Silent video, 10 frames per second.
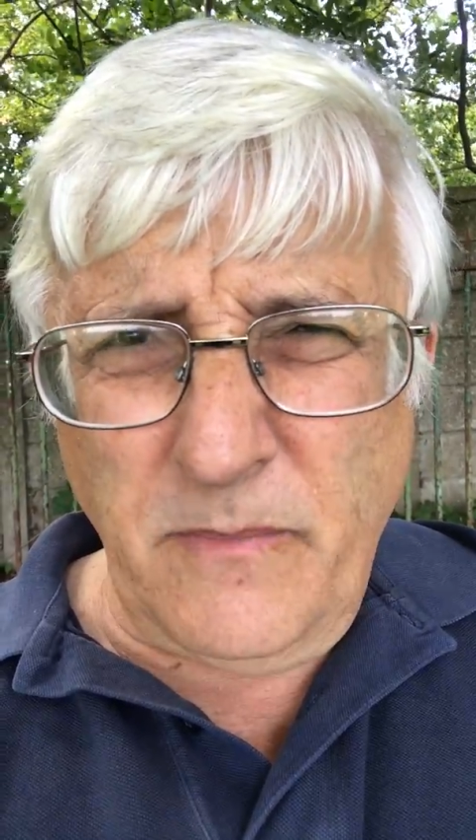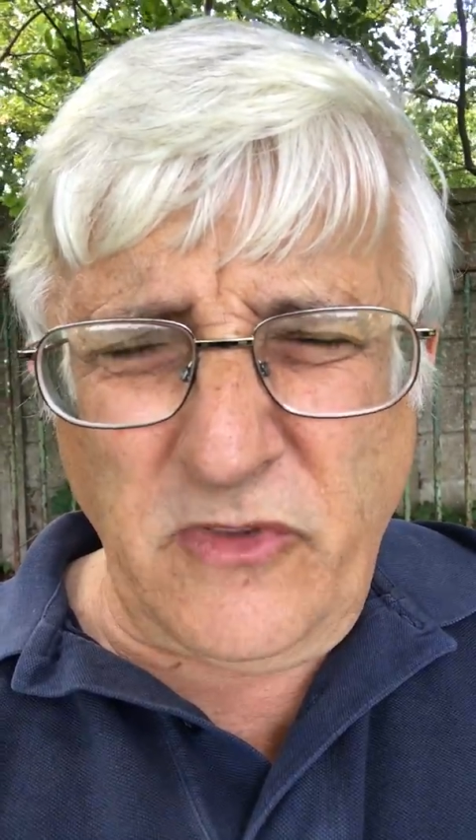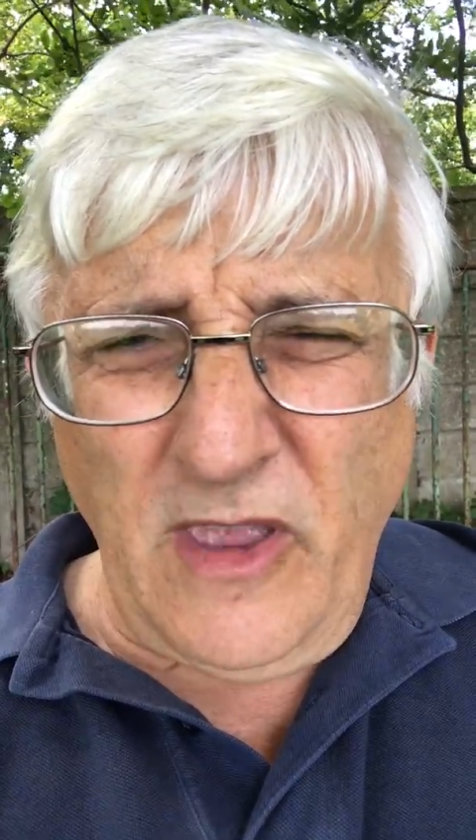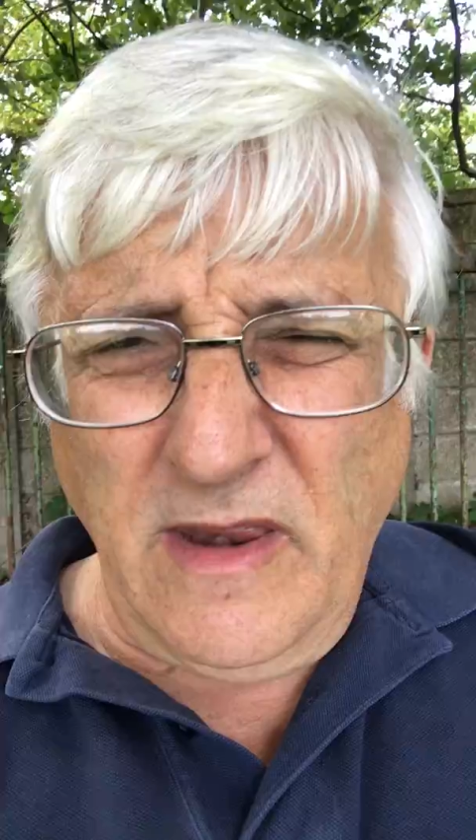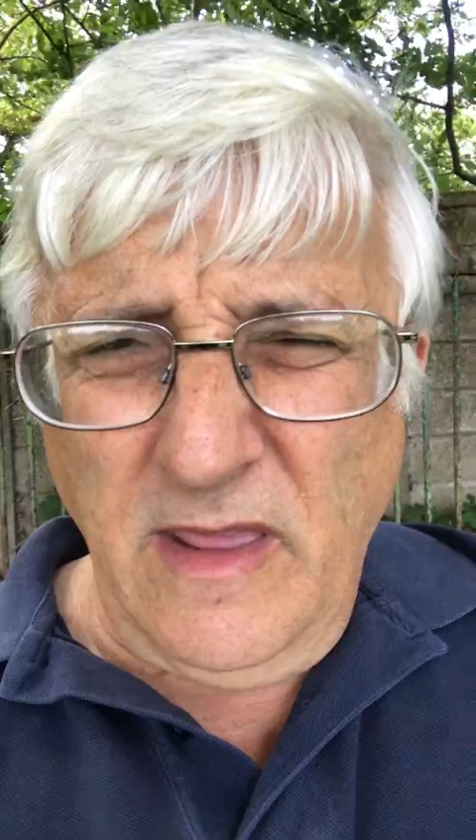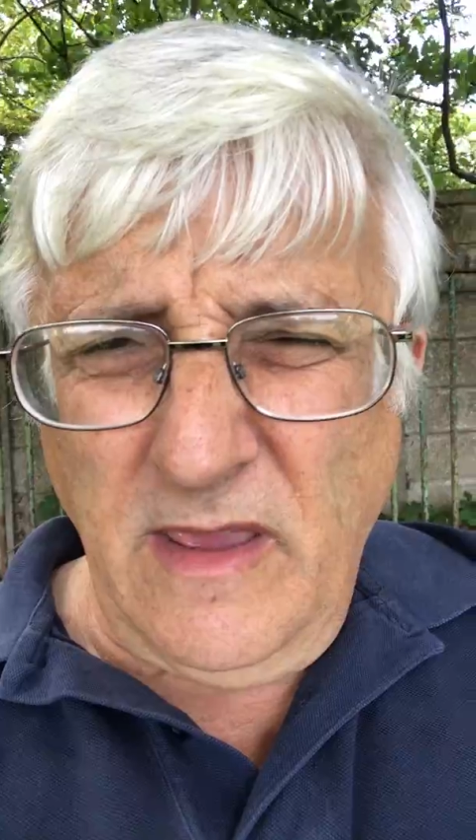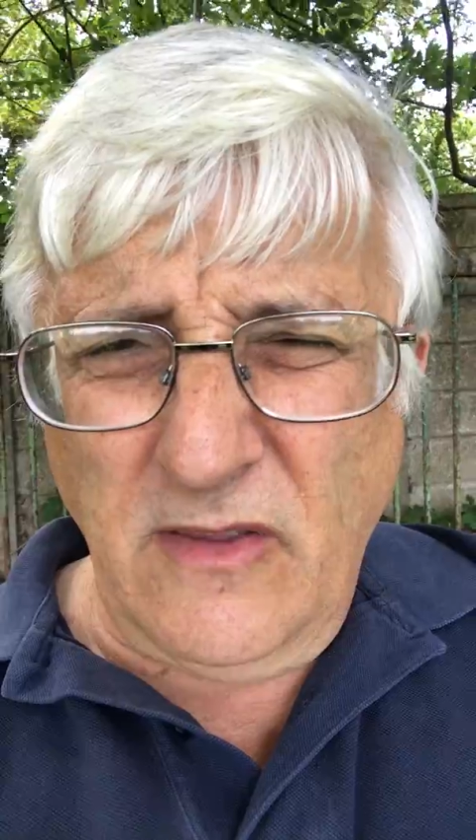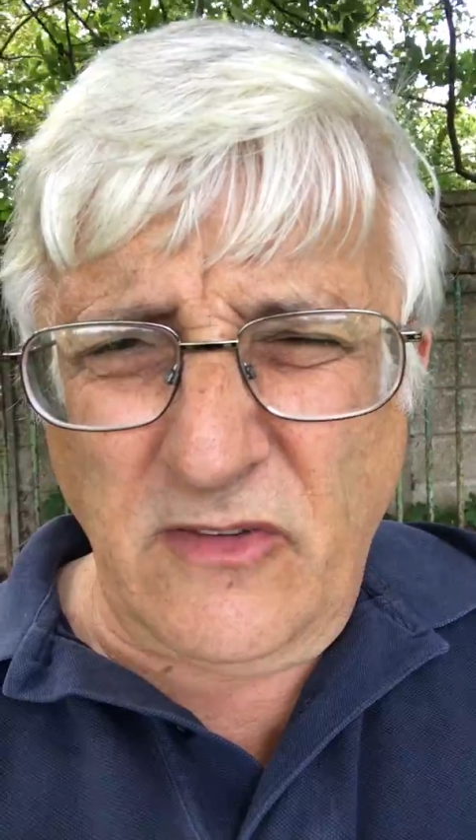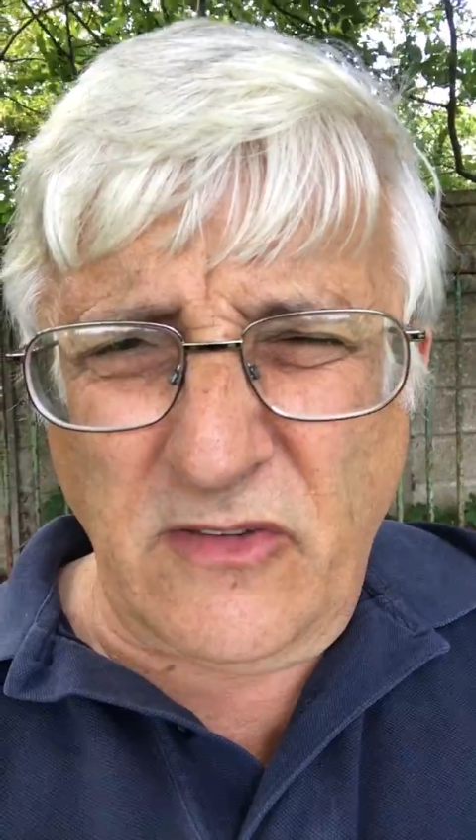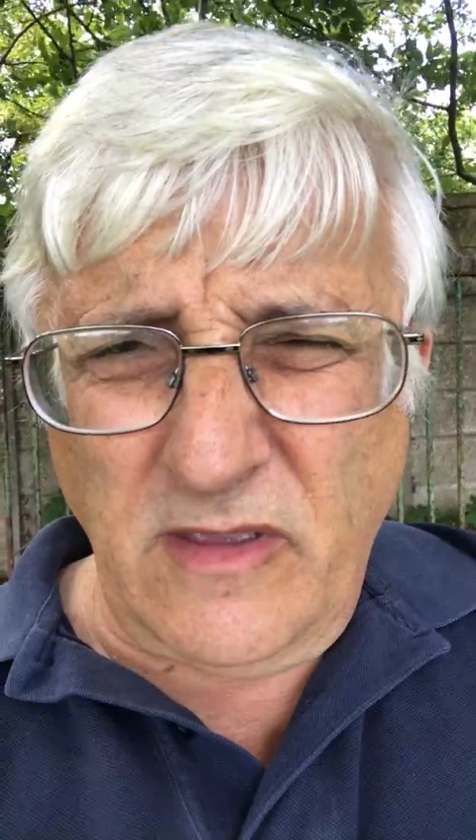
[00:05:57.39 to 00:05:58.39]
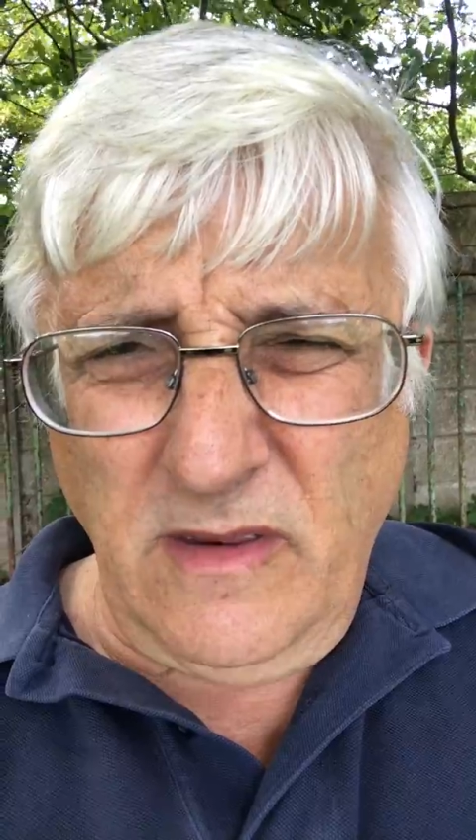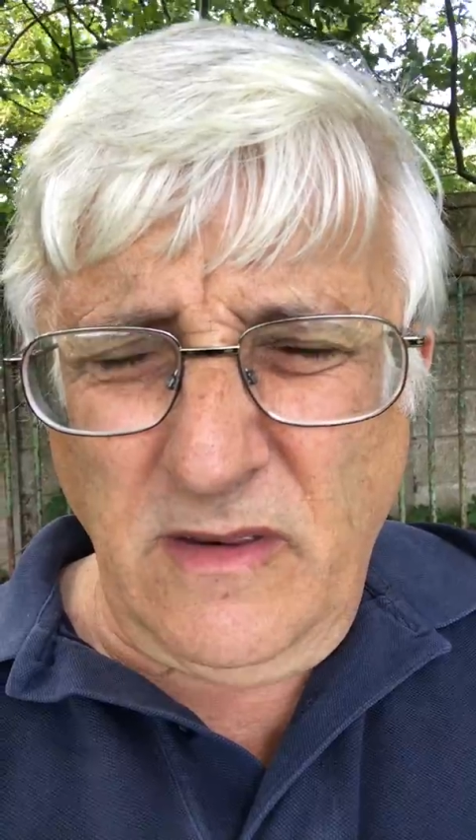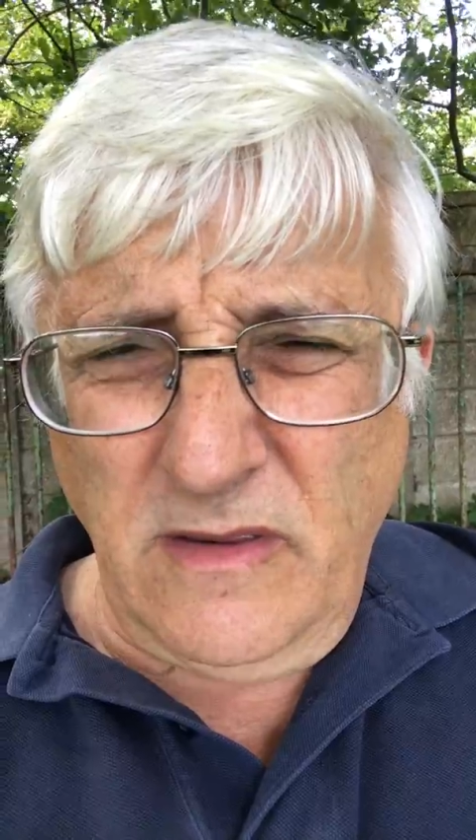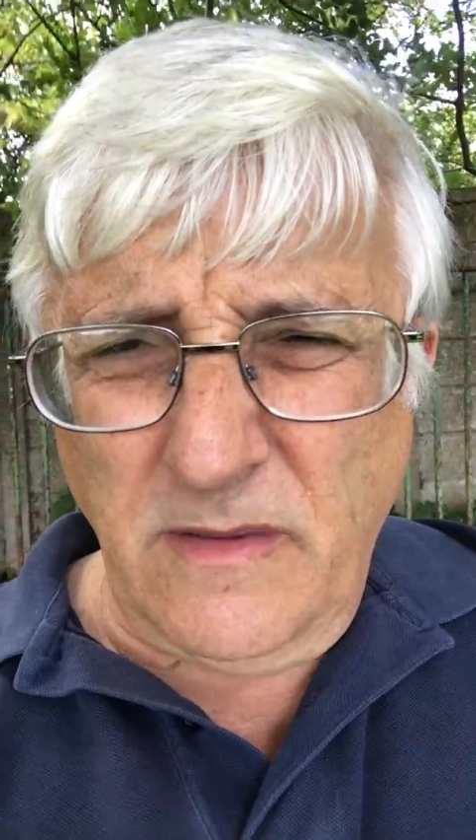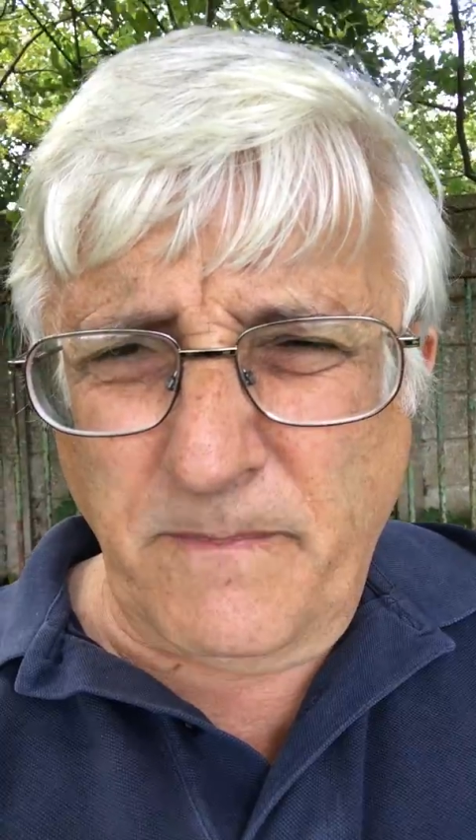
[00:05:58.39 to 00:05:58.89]
techniques
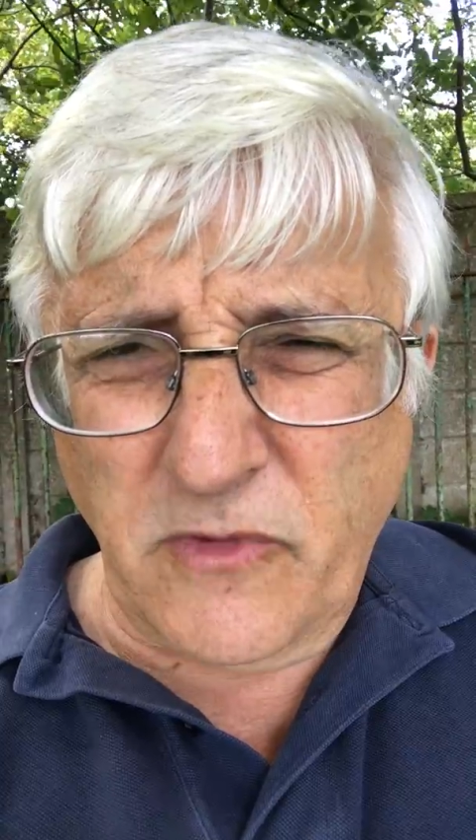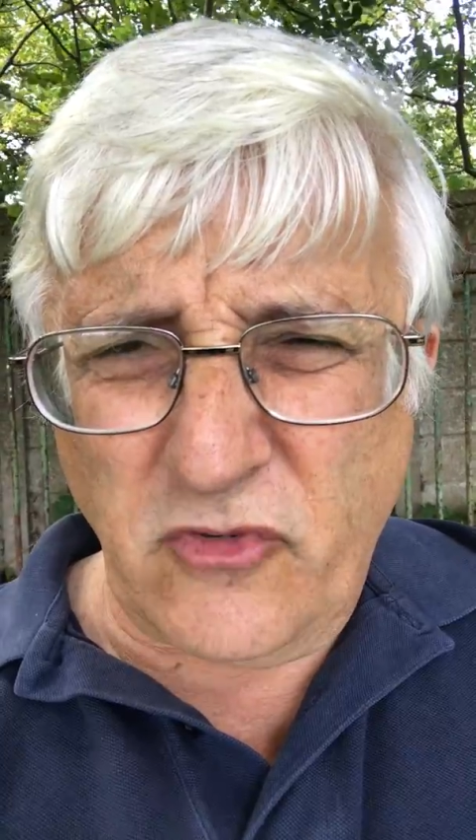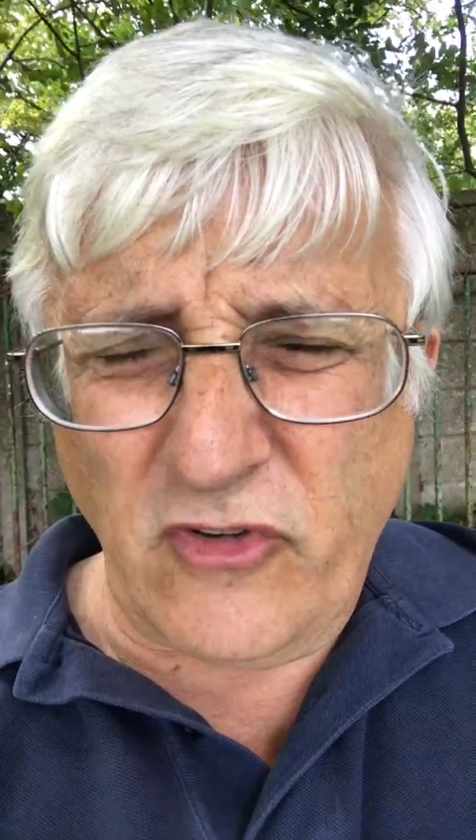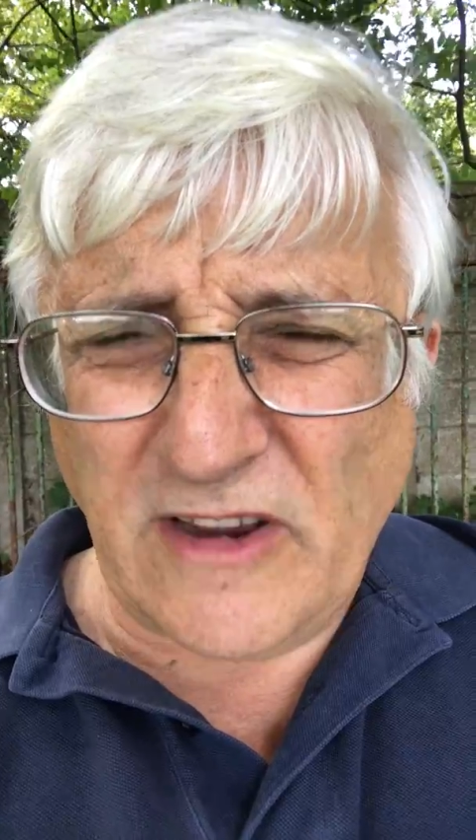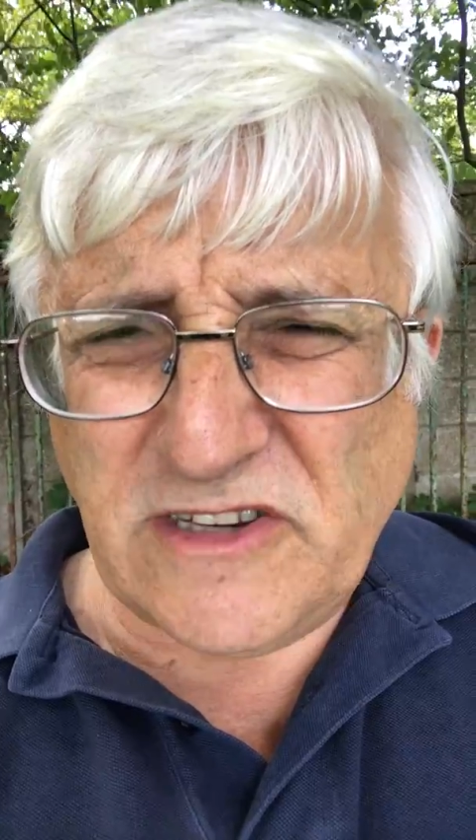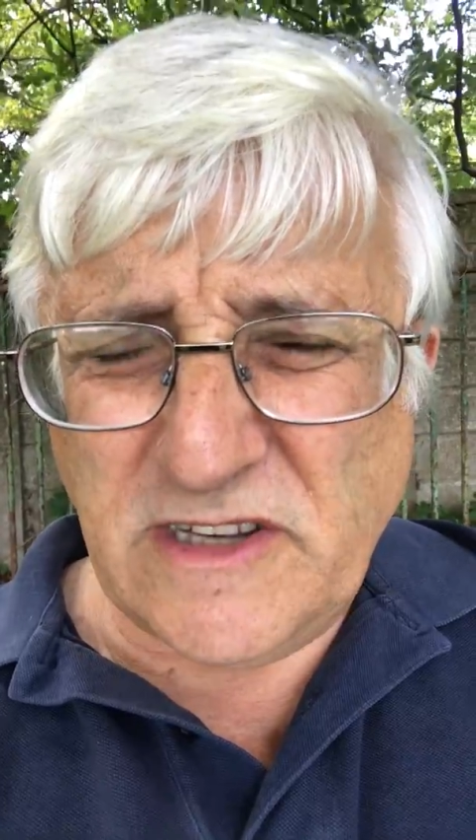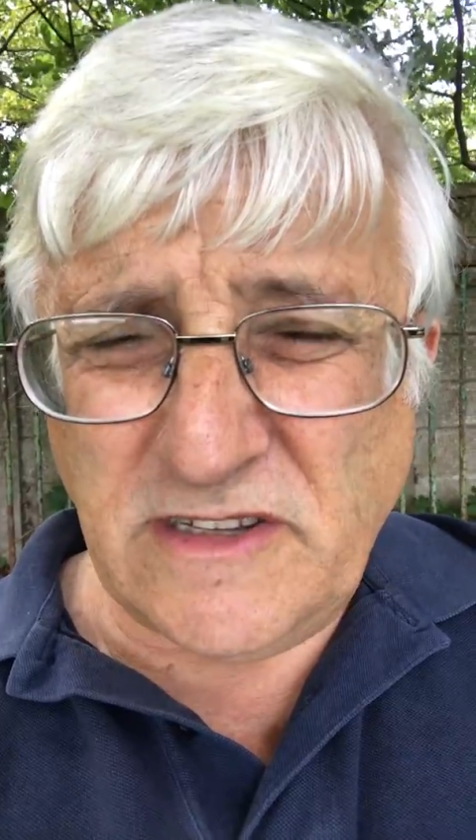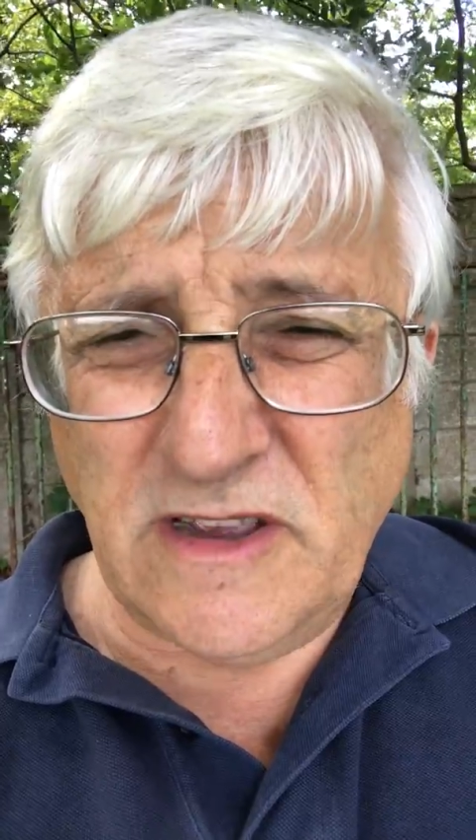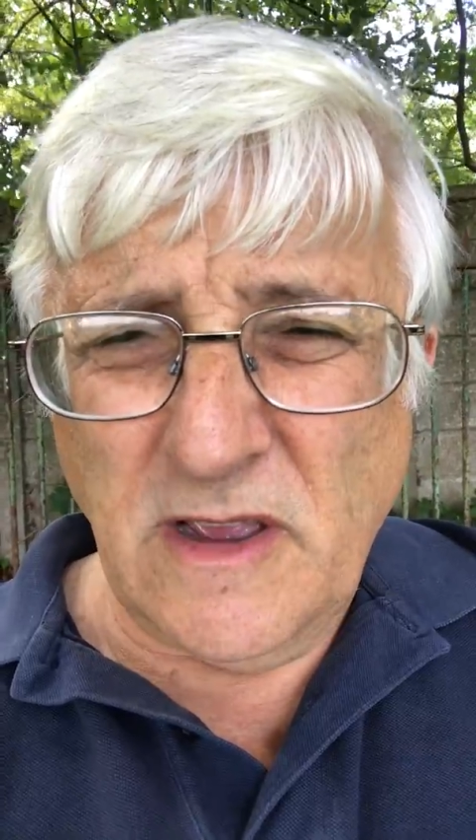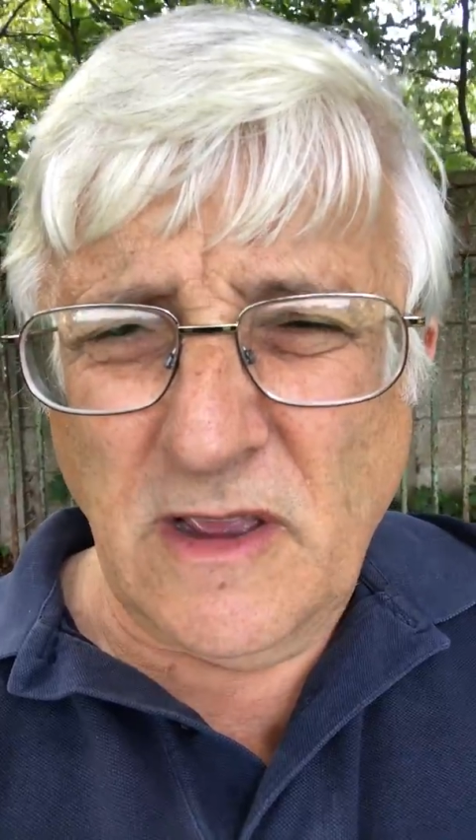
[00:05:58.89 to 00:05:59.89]
and strategies